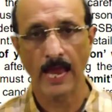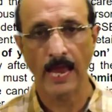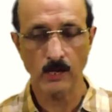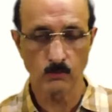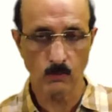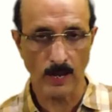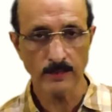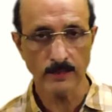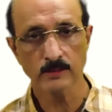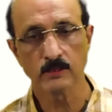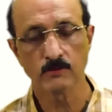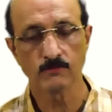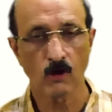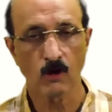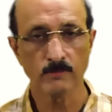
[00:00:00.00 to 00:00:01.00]
and
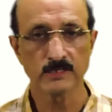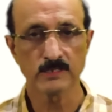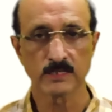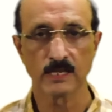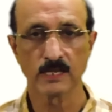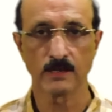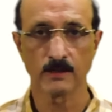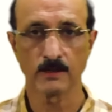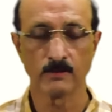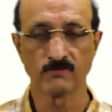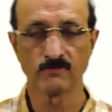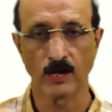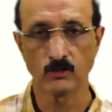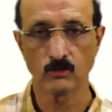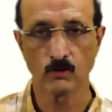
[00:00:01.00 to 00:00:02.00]
the form is in
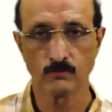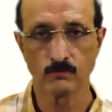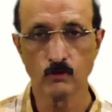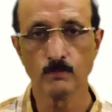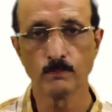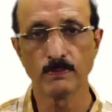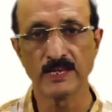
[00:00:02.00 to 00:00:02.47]
front of you,